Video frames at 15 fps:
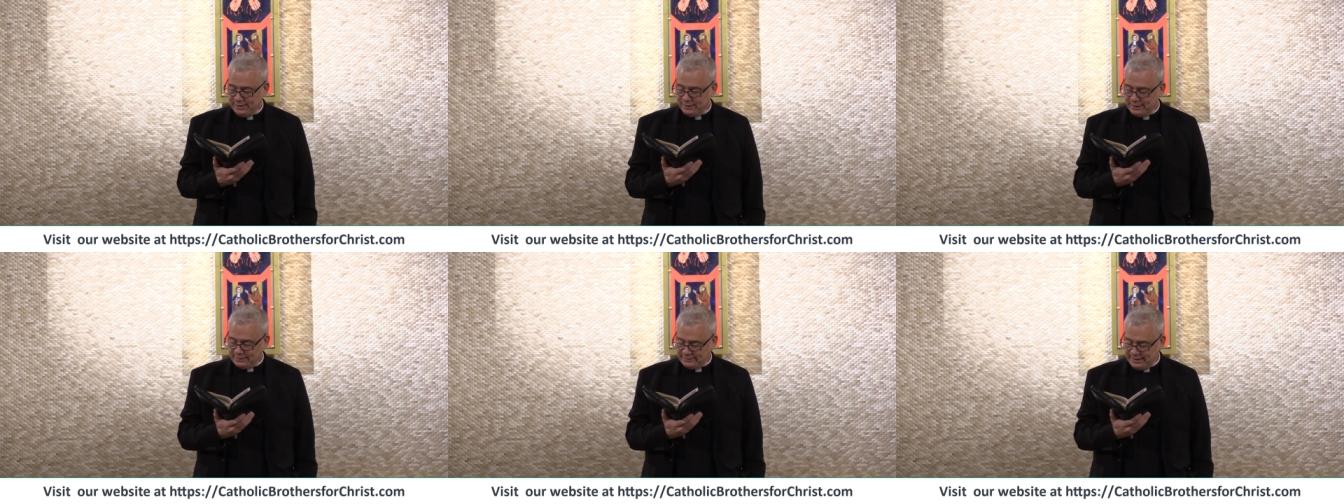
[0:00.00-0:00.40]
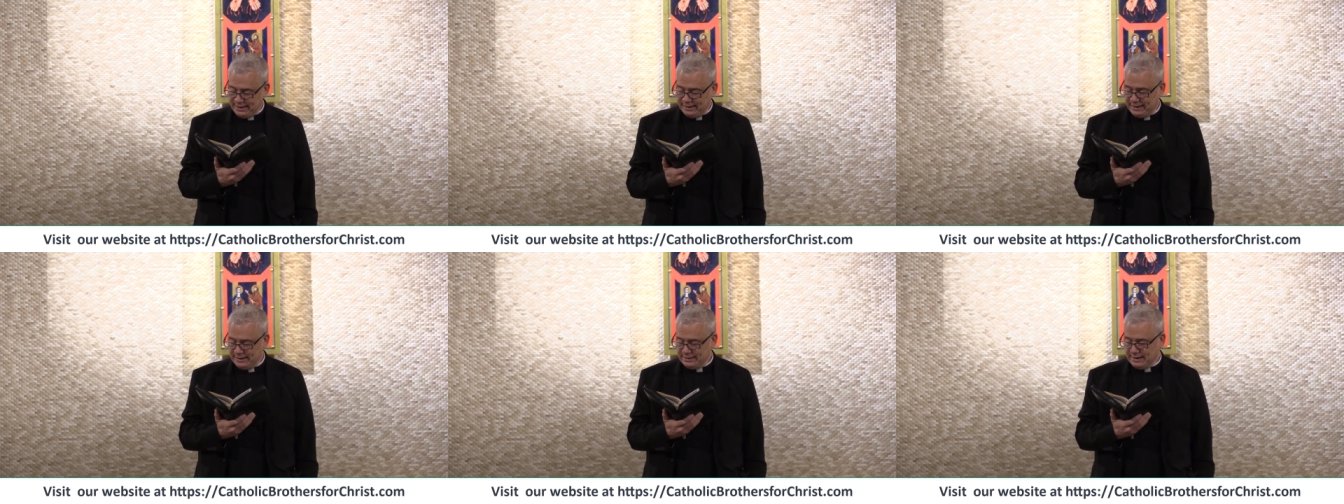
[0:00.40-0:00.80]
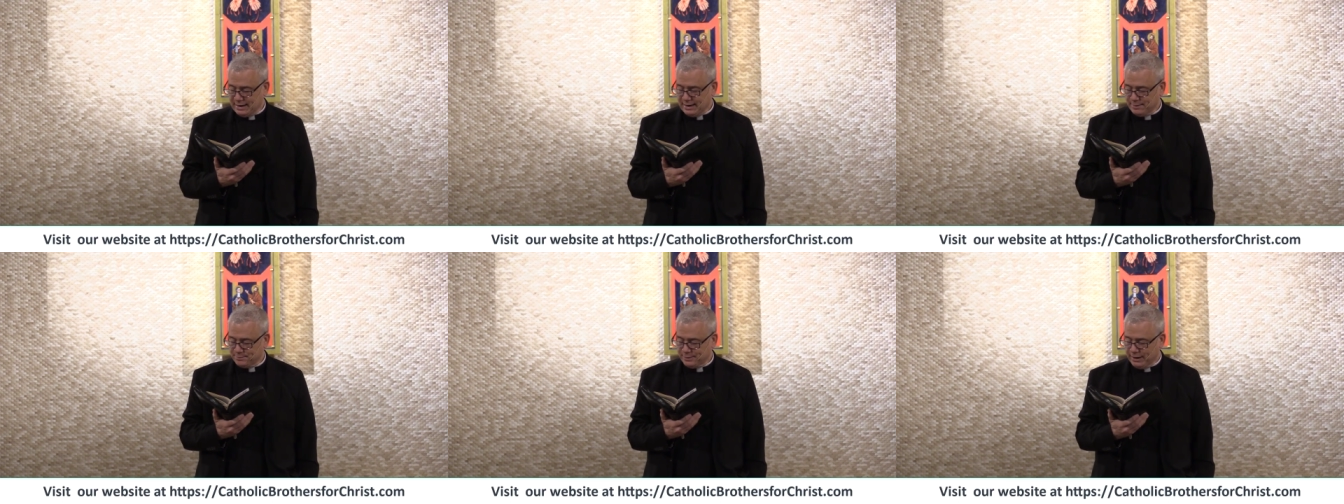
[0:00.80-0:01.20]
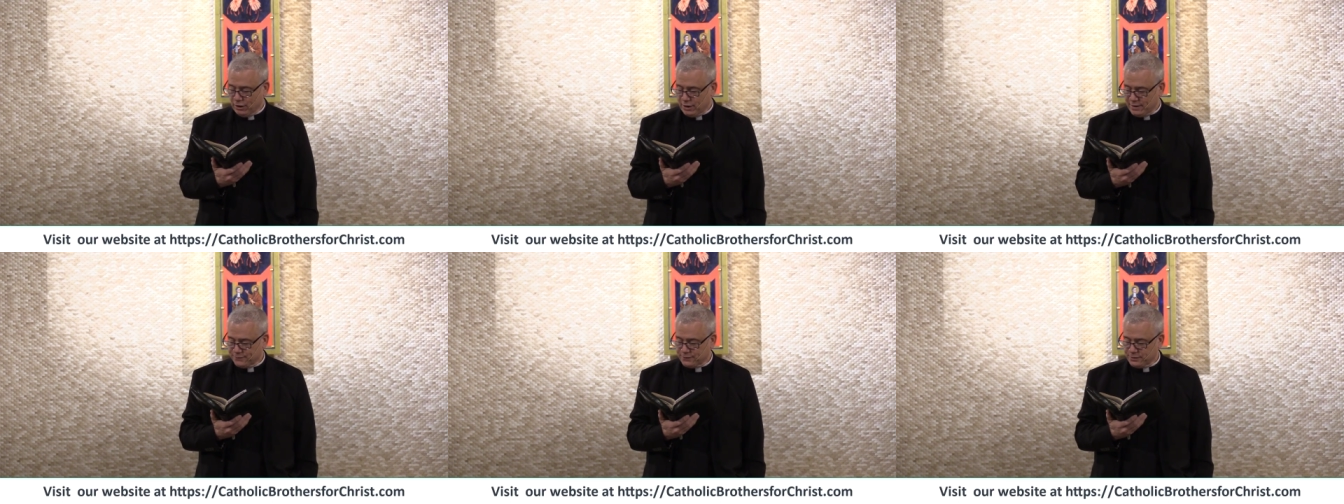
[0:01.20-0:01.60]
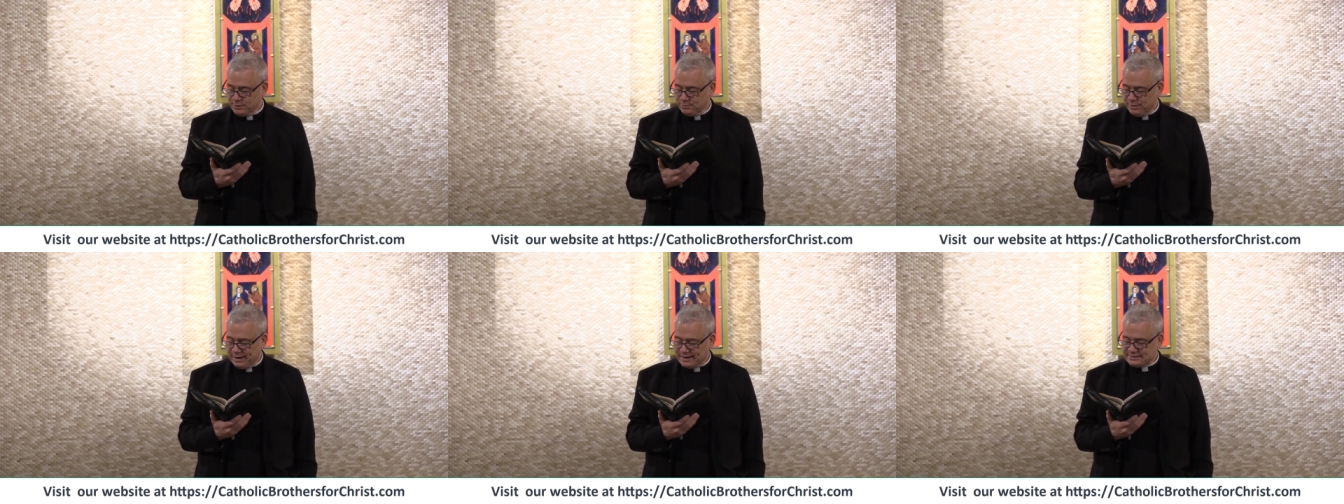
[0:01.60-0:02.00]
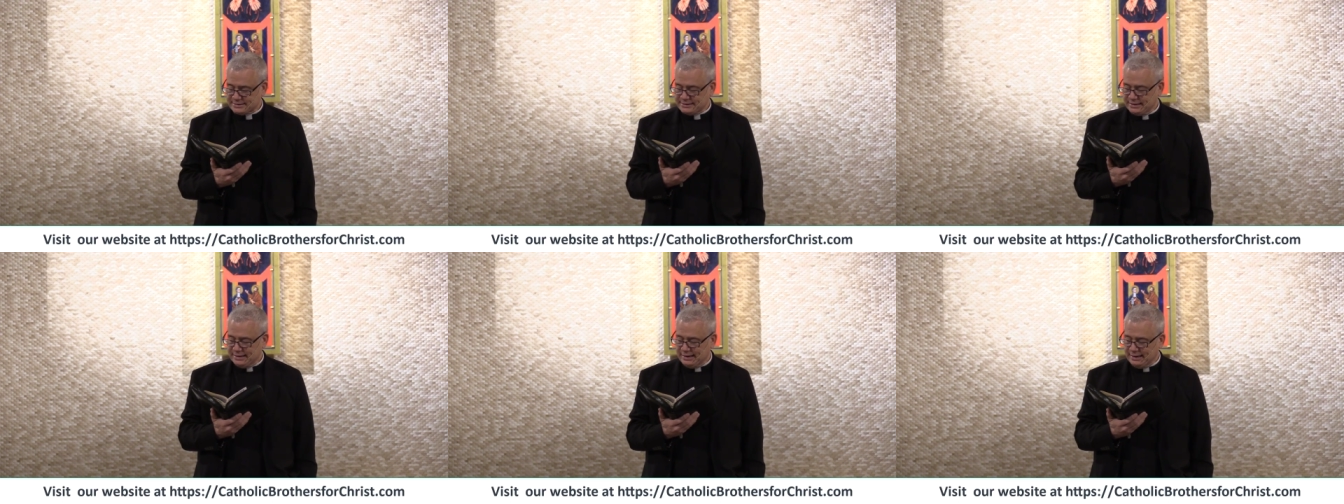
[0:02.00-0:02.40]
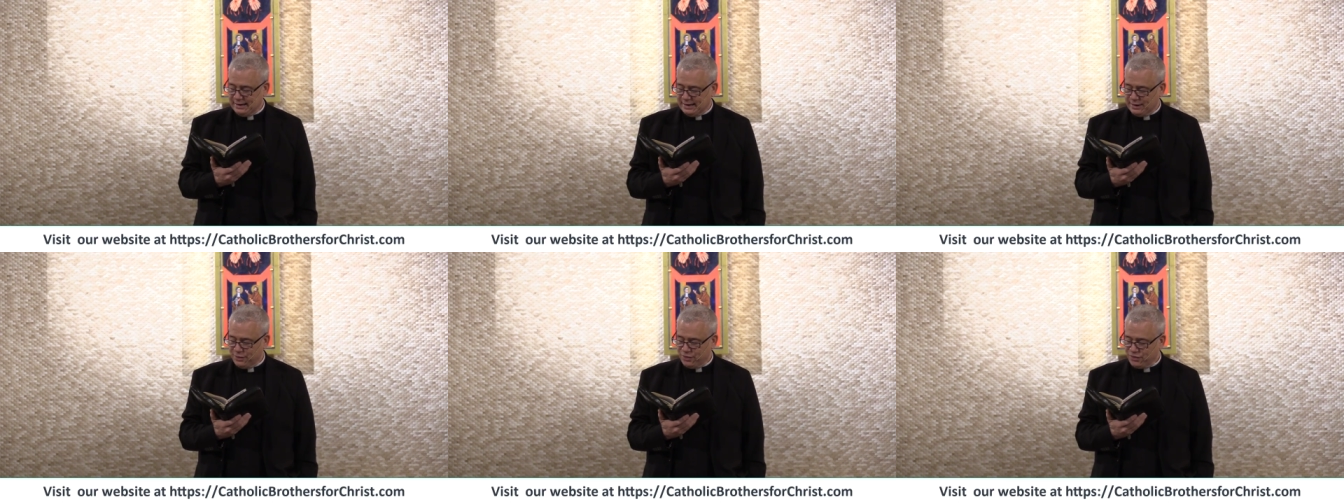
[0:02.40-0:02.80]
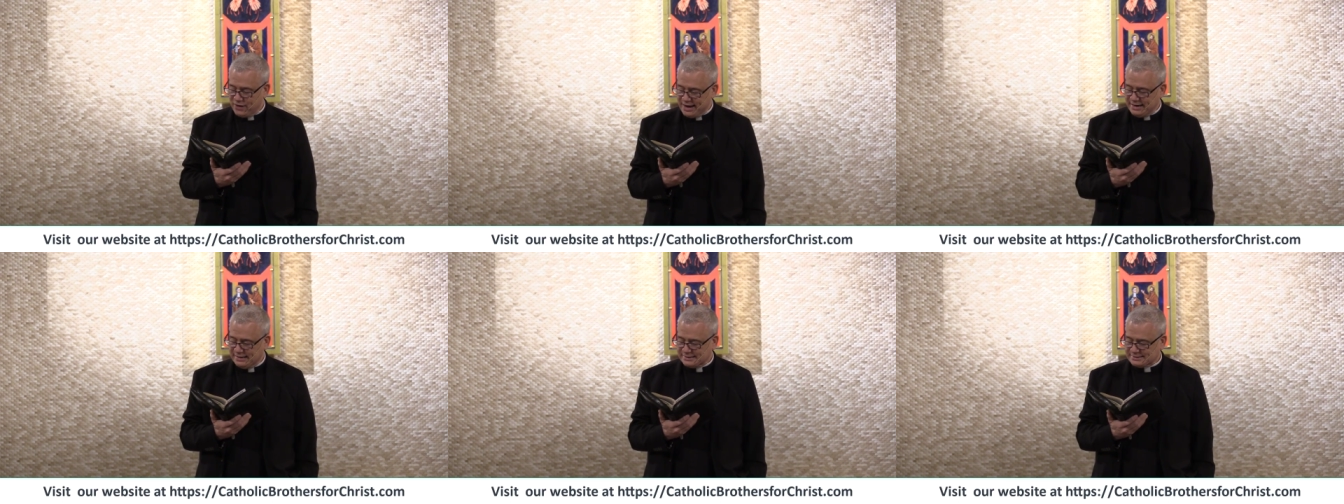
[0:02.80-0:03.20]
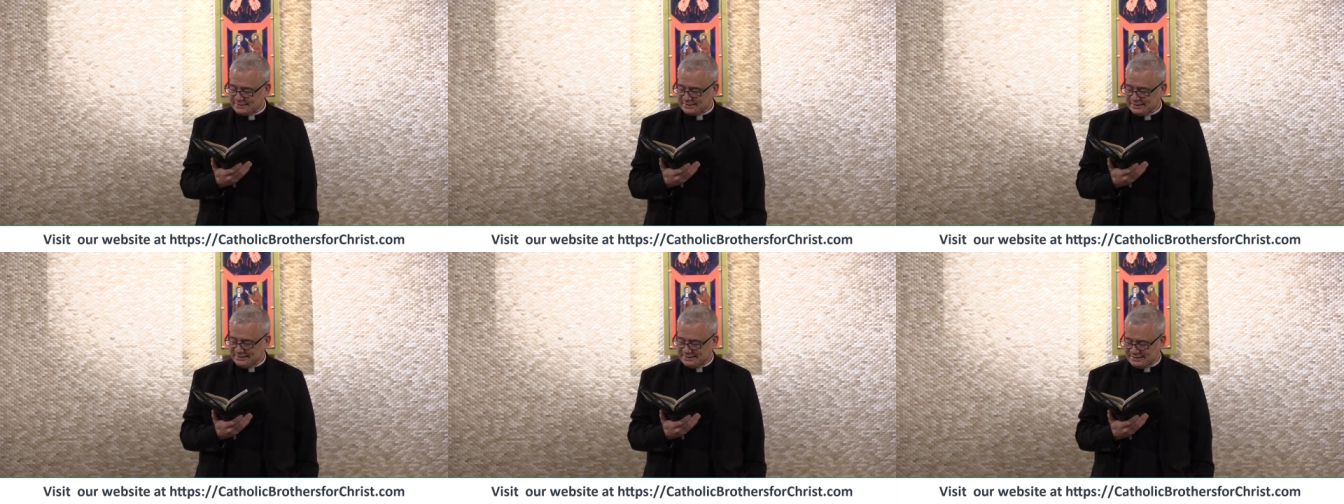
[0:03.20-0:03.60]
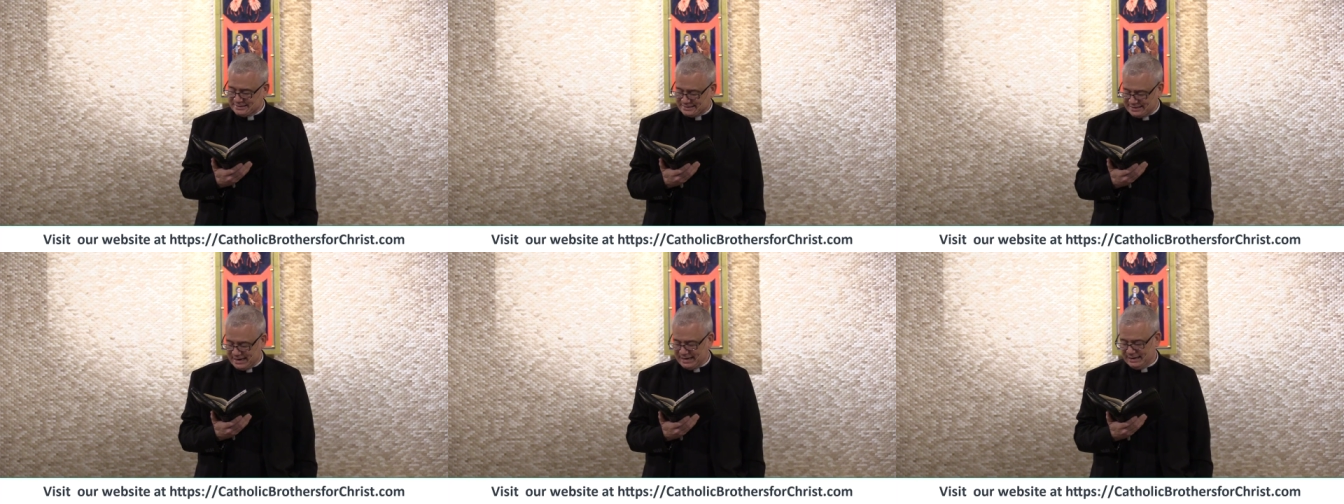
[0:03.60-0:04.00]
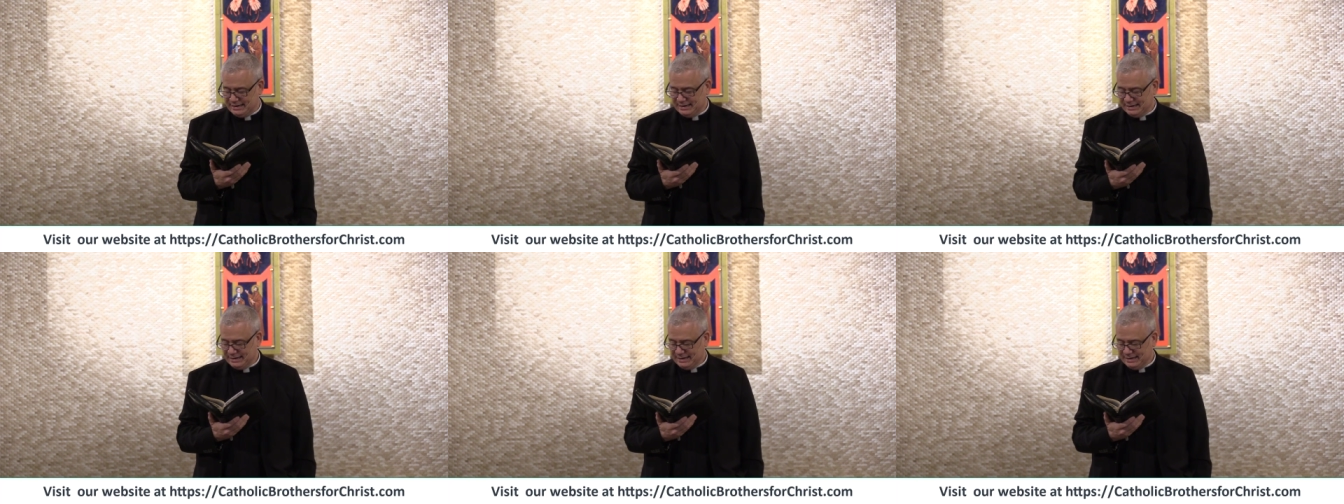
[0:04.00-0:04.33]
Then, taking the cup, he offered a blessing and thanks and said,